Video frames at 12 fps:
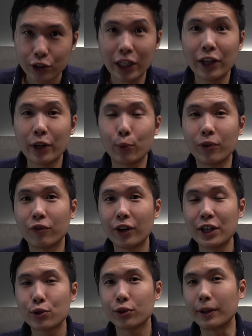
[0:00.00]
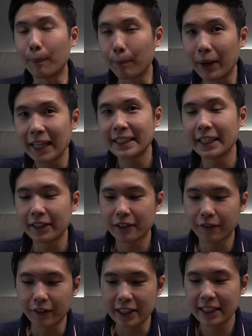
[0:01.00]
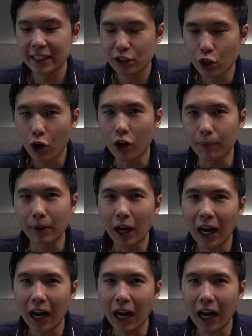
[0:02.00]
So now that we've ran through the basic interface, let's talk about